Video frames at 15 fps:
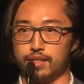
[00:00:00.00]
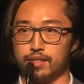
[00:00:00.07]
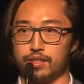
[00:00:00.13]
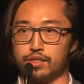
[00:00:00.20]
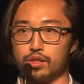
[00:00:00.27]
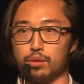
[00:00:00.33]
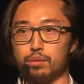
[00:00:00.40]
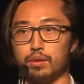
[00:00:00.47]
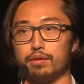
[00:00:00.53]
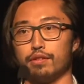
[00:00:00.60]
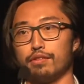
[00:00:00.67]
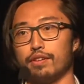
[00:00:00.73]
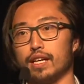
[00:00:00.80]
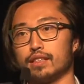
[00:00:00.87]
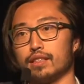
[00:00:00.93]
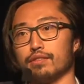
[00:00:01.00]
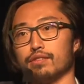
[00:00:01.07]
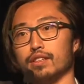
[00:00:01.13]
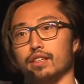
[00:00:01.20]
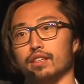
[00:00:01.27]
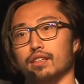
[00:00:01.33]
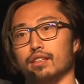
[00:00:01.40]
So we've
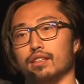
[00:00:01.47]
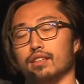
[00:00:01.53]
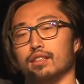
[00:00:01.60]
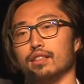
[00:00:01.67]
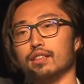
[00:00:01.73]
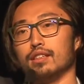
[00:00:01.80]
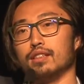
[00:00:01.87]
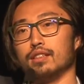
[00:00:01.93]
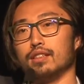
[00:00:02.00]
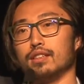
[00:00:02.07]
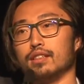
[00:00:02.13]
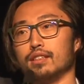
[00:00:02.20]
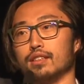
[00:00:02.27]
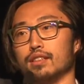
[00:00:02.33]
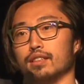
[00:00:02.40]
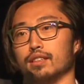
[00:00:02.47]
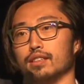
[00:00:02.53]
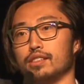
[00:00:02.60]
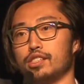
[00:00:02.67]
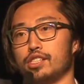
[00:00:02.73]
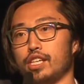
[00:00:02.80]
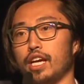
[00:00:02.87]
effectively
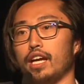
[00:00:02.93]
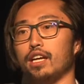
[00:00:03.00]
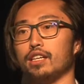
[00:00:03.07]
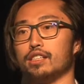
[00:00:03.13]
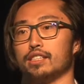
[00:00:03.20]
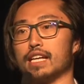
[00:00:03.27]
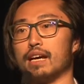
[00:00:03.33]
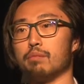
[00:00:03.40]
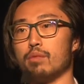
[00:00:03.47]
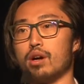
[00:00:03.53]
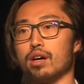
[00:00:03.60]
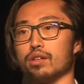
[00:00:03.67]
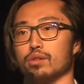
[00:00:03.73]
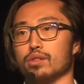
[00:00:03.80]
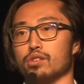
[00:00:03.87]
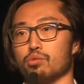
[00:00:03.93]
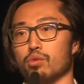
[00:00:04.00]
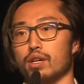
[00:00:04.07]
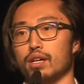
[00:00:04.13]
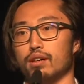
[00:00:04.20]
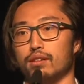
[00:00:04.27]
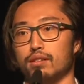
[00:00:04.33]
changed that model as
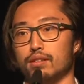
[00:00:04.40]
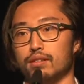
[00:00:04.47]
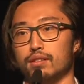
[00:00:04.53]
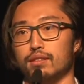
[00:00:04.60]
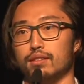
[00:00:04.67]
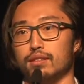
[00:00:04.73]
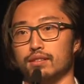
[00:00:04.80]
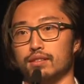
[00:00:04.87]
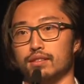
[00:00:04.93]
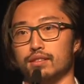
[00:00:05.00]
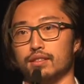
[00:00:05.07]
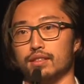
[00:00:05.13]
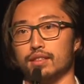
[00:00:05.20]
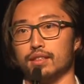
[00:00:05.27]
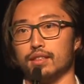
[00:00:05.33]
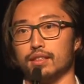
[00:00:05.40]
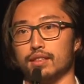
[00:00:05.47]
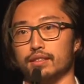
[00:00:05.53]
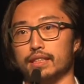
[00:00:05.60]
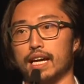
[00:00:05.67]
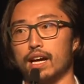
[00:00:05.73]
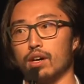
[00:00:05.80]
well.
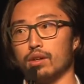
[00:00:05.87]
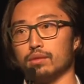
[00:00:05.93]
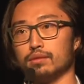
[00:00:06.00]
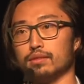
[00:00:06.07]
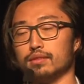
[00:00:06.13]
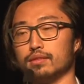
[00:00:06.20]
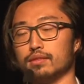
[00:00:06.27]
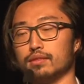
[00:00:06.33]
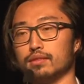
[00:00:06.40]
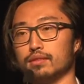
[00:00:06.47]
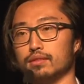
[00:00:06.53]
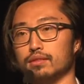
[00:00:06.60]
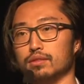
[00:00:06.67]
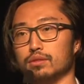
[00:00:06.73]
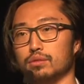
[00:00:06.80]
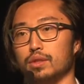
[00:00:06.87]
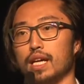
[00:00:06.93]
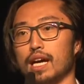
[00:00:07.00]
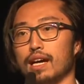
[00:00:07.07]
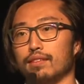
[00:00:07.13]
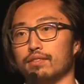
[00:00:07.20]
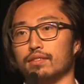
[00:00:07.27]
Now we
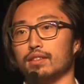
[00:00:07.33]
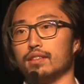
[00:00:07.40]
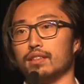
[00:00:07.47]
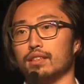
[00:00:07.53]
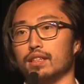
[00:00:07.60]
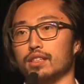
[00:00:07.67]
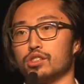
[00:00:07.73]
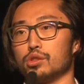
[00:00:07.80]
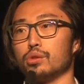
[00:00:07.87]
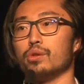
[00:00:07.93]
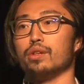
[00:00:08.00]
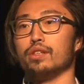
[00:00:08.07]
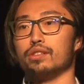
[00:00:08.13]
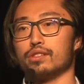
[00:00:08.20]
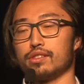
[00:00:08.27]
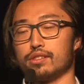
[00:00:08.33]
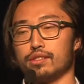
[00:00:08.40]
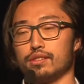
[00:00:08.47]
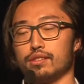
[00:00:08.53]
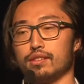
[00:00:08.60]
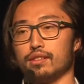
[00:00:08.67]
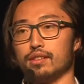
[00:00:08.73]
have a choice
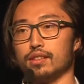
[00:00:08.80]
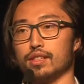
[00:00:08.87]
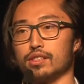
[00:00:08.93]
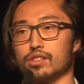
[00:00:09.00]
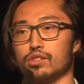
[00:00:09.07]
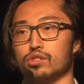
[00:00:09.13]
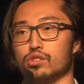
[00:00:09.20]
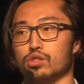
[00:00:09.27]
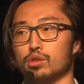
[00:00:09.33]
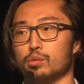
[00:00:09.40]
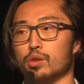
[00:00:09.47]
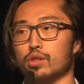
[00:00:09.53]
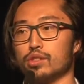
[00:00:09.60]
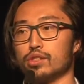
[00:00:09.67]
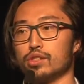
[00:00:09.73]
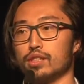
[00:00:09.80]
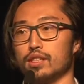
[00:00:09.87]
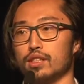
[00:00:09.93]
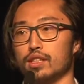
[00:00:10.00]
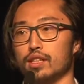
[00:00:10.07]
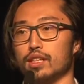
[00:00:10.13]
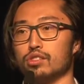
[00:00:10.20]
as consumers,
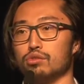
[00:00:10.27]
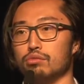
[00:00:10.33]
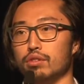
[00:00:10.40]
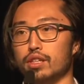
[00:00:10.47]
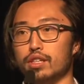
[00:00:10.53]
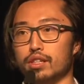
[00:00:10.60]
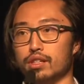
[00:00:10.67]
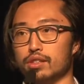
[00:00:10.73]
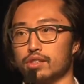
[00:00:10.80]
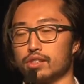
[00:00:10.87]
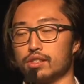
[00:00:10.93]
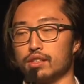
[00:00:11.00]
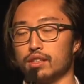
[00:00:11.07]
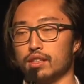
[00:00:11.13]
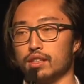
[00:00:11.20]
as readers,